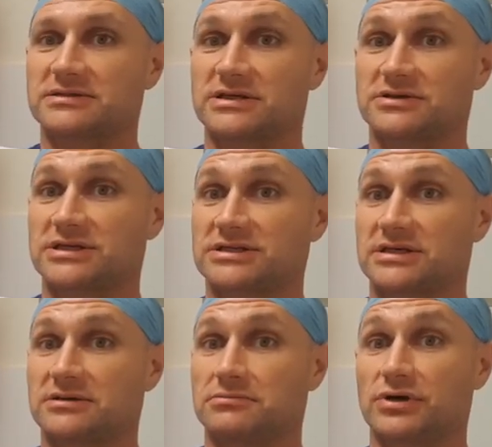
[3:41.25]
so it's just
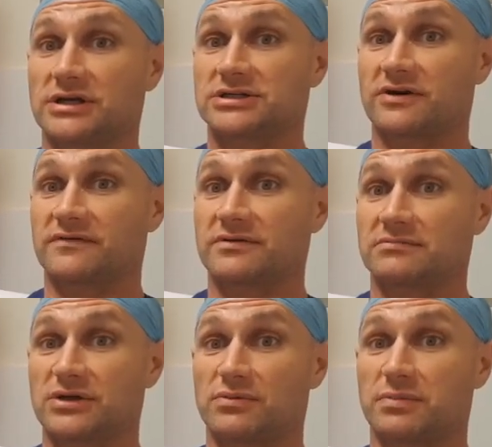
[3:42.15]
a really soft little